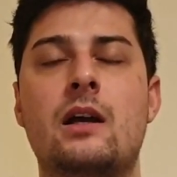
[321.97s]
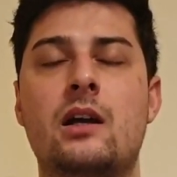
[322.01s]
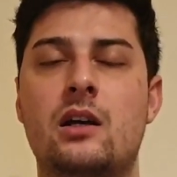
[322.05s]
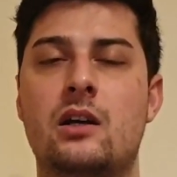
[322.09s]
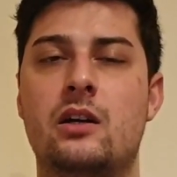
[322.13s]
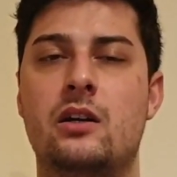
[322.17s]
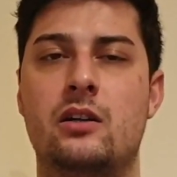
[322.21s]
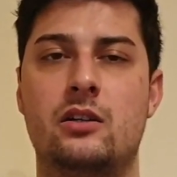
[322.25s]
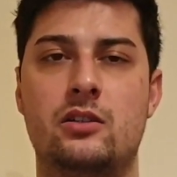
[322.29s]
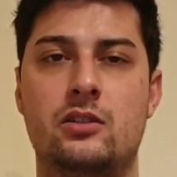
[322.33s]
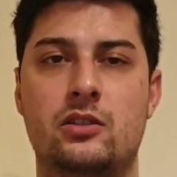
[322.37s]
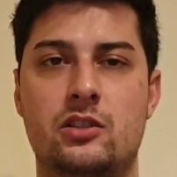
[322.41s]

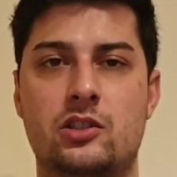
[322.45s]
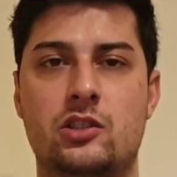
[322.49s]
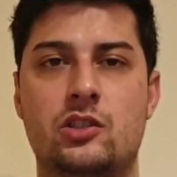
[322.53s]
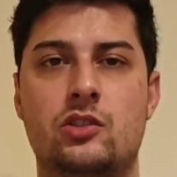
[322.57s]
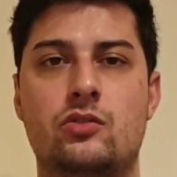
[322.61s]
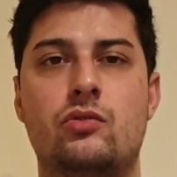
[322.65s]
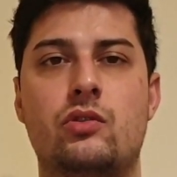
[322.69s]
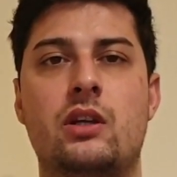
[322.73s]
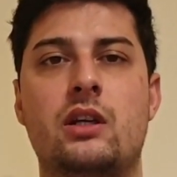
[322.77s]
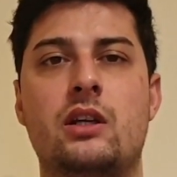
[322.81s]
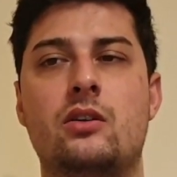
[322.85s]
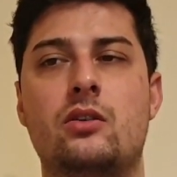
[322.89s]
Earn the
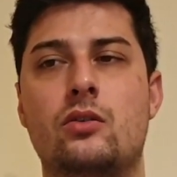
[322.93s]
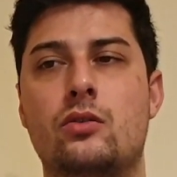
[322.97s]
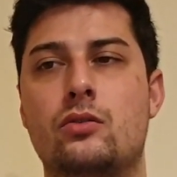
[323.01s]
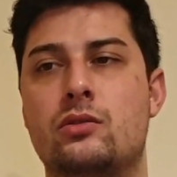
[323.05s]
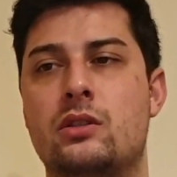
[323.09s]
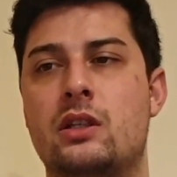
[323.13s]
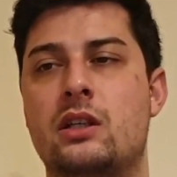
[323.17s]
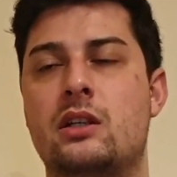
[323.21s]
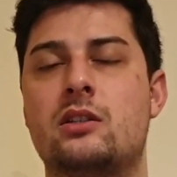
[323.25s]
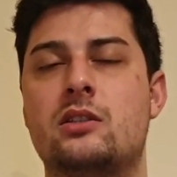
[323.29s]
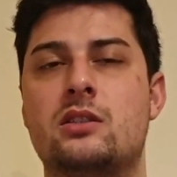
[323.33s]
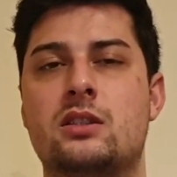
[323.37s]
strength. Go
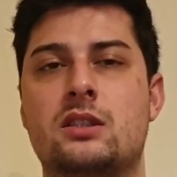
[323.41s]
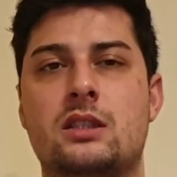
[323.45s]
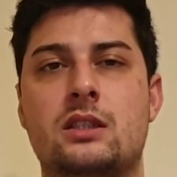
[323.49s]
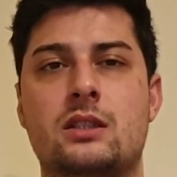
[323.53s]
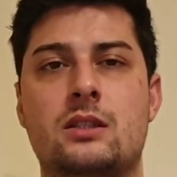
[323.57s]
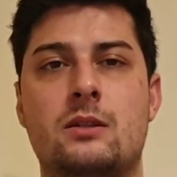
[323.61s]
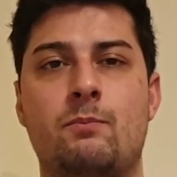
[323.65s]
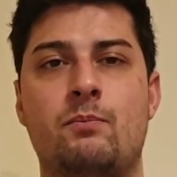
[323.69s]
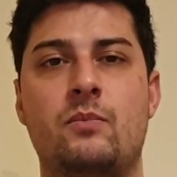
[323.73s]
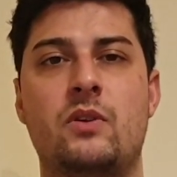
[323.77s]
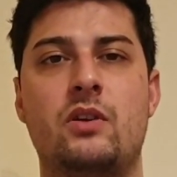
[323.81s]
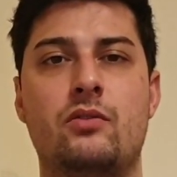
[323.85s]
like,
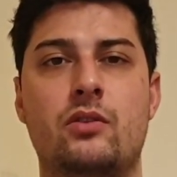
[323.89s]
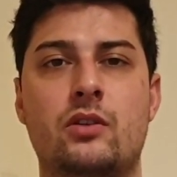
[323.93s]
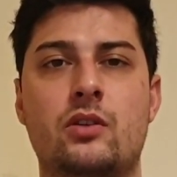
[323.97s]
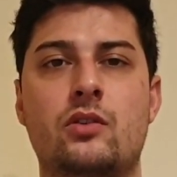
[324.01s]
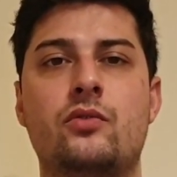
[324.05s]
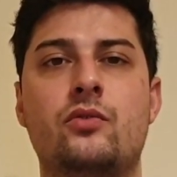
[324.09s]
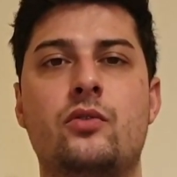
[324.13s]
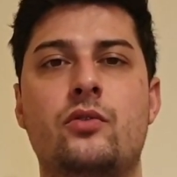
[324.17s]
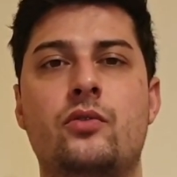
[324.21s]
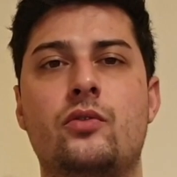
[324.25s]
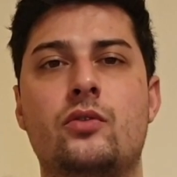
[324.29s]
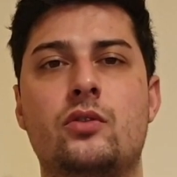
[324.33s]
even
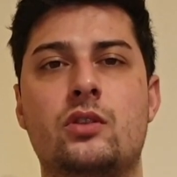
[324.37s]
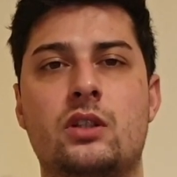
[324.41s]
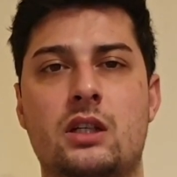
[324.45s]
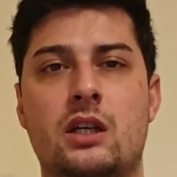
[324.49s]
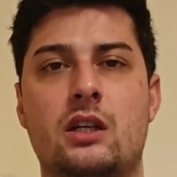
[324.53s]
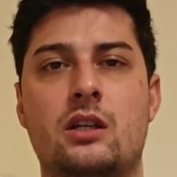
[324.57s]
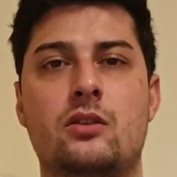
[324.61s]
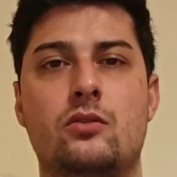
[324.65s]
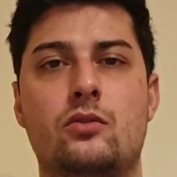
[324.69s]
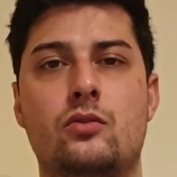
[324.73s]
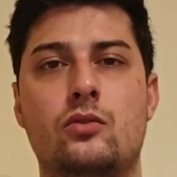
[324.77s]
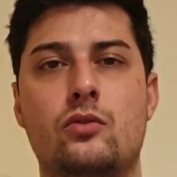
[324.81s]
if you feel you
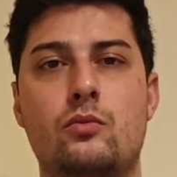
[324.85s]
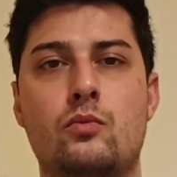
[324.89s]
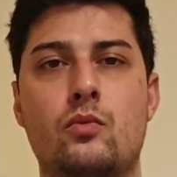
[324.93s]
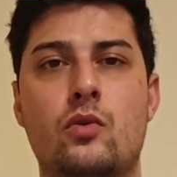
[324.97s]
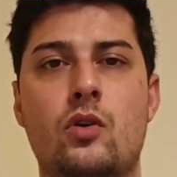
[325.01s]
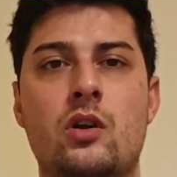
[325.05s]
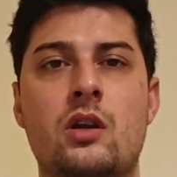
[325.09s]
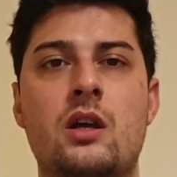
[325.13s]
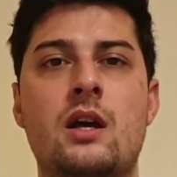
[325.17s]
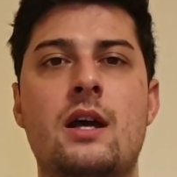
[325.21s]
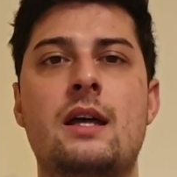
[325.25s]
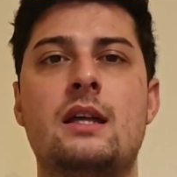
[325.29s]
can do more,